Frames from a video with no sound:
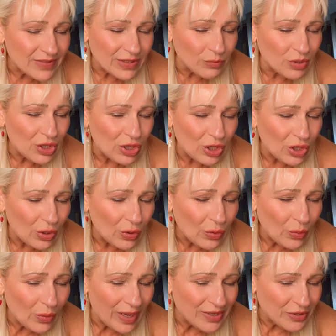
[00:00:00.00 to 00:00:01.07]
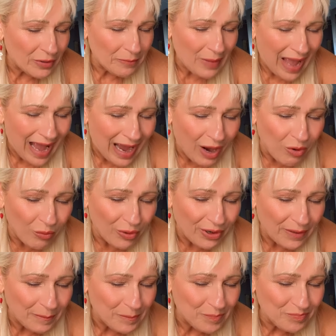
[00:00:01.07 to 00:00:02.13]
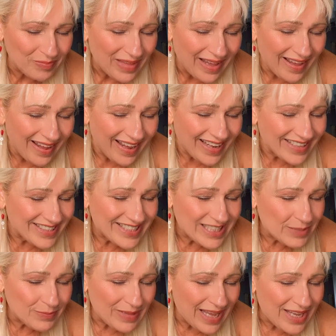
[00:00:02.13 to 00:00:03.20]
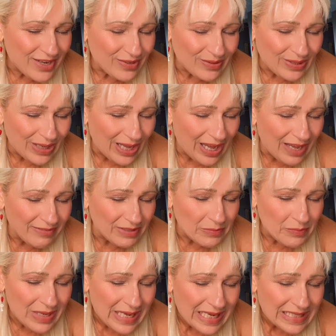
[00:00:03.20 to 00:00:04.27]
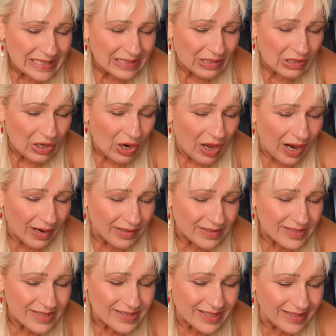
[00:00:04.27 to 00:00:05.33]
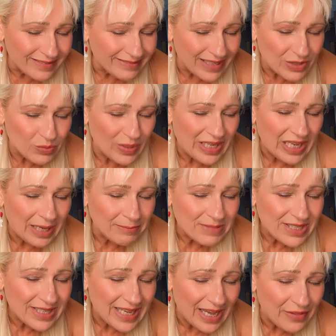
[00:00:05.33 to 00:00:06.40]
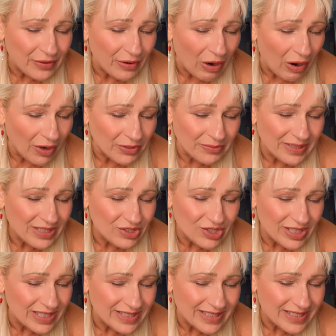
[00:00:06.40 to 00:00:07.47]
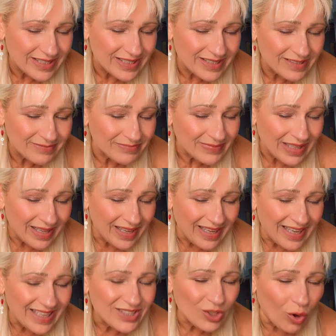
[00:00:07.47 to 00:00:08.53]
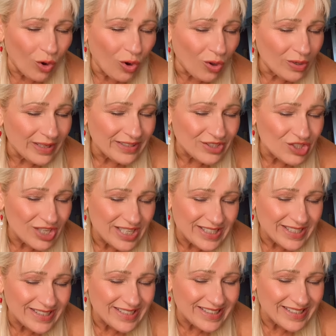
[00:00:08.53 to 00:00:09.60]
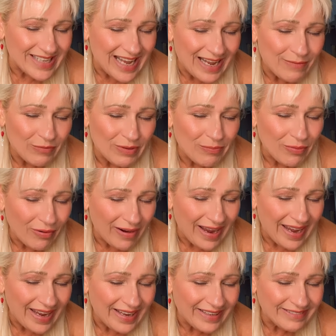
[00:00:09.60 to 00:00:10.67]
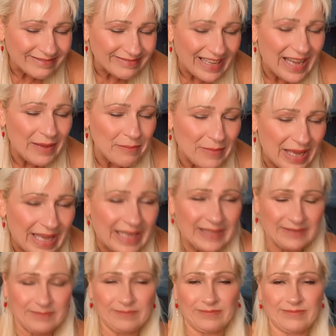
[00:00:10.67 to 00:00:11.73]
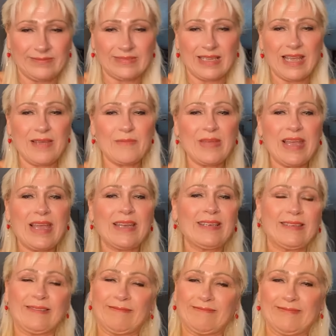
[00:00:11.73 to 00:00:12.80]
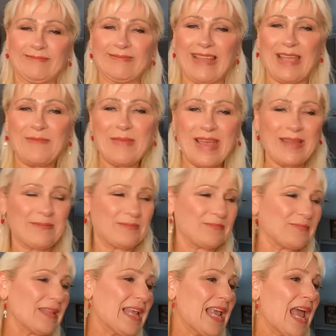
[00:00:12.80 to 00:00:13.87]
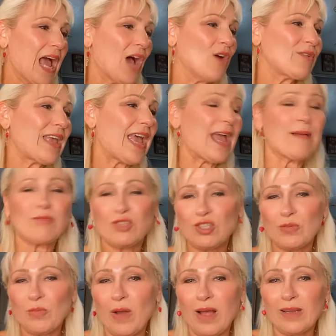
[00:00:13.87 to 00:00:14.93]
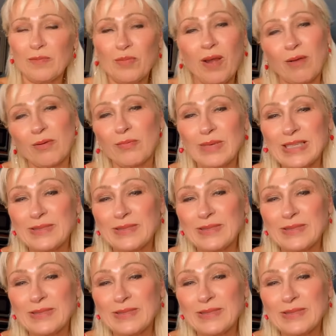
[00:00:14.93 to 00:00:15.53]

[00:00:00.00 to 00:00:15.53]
with you and your power. Display your love and peace in our hearts as we come together honoring Jesus. It's all in Jesus' name we pray. Amen. Amen. Amen. Okay, I'm sure Paula probably is